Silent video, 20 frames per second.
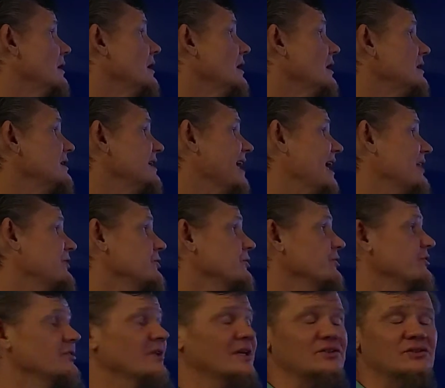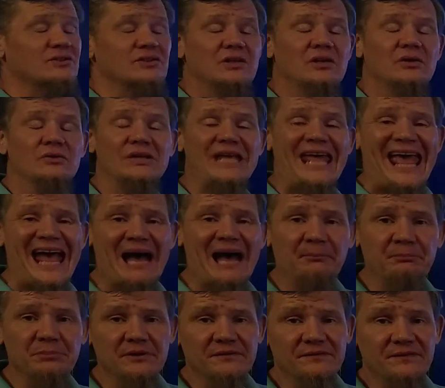Natural selection can only
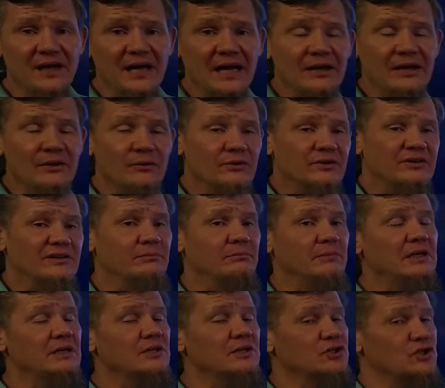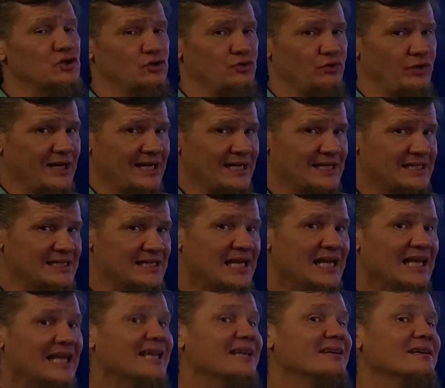amplify or diminish traits.
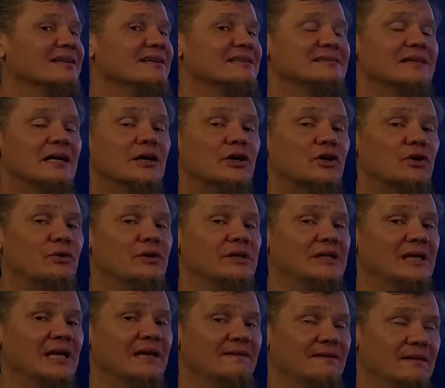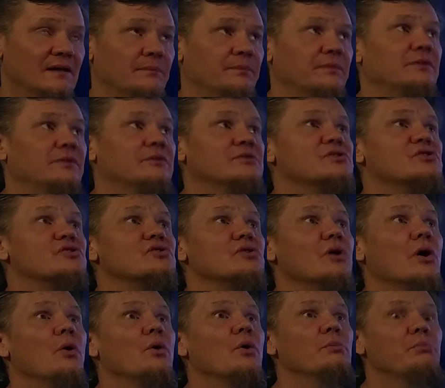It does not create them.
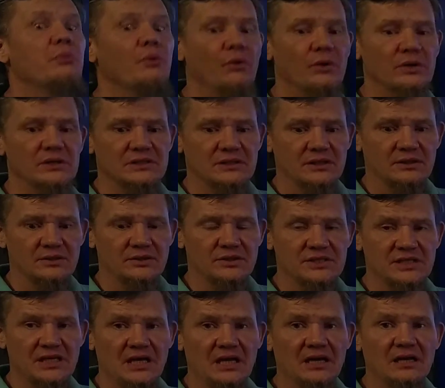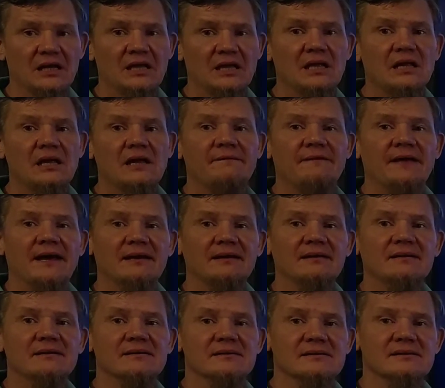So important to understand. And that
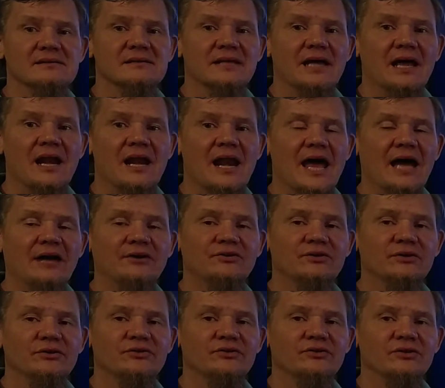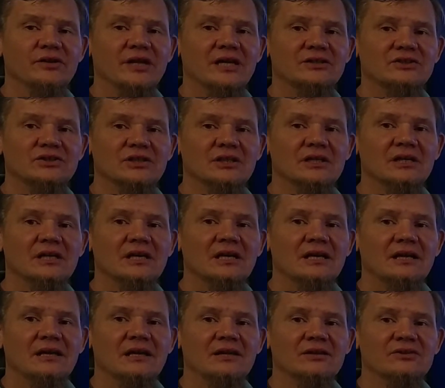is that natural selection
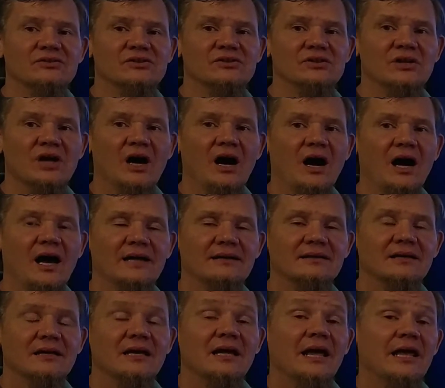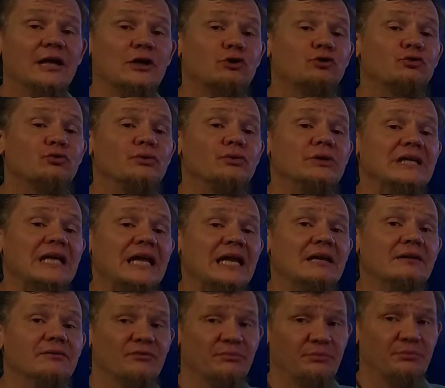is not a
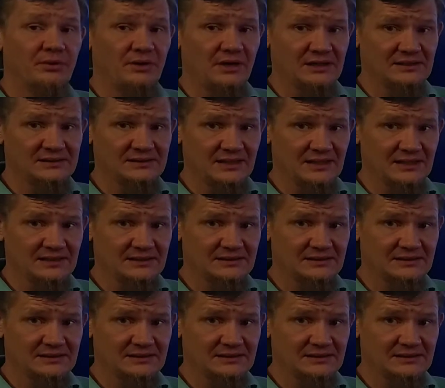creative process.